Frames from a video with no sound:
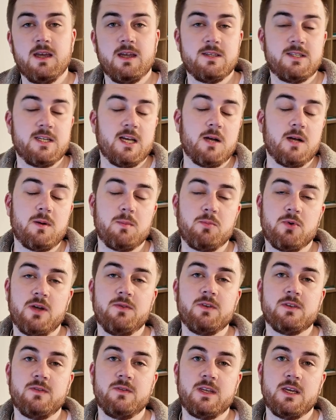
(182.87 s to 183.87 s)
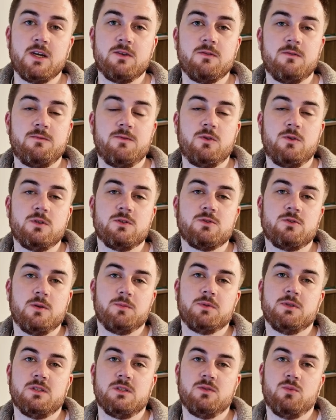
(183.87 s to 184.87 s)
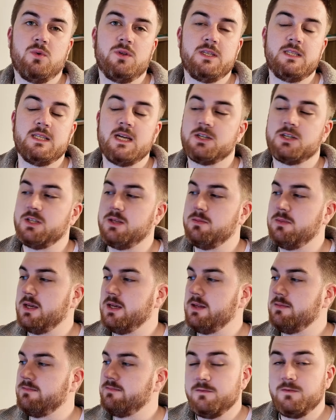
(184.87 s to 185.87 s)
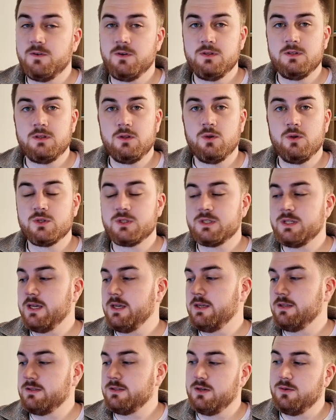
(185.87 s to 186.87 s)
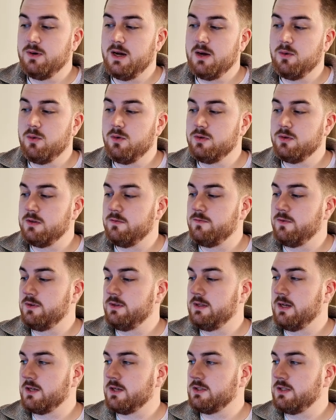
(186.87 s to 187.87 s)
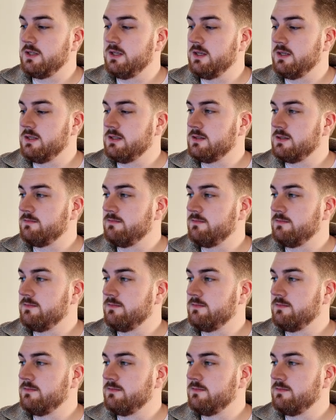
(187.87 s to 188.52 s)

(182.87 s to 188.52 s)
Check out my previous video for full descriptions of what these actually mean. Fund launch date, so how old the fund actually is.